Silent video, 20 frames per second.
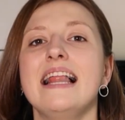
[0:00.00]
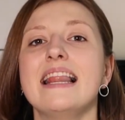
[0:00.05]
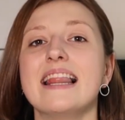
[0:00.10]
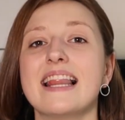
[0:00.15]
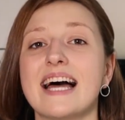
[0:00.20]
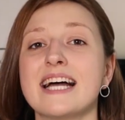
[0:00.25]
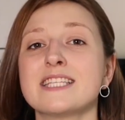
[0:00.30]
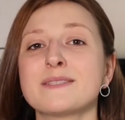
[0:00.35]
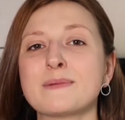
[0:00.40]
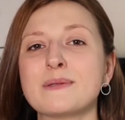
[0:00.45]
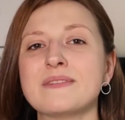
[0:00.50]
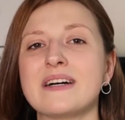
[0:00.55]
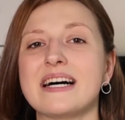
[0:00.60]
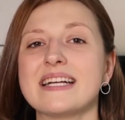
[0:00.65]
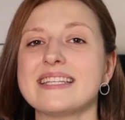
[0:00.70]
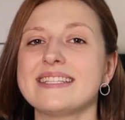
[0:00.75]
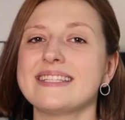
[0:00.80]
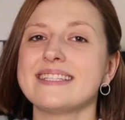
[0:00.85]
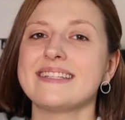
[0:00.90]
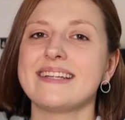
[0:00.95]
Let's move
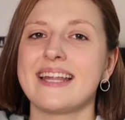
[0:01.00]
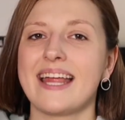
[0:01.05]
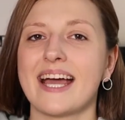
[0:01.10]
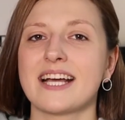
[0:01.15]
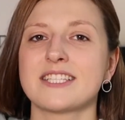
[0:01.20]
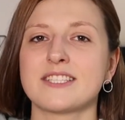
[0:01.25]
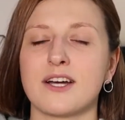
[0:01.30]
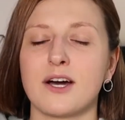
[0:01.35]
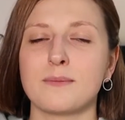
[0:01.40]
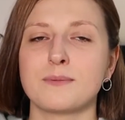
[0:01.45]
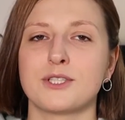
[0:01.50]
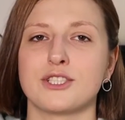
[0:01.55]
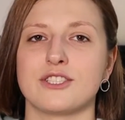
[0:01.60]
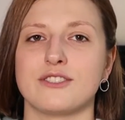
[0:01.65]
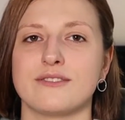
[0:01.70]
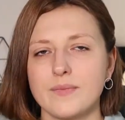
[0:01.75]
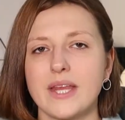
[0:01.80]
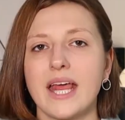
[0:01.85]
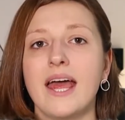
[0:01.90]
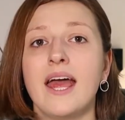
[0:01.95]
on to the next
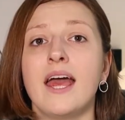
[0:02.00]
option.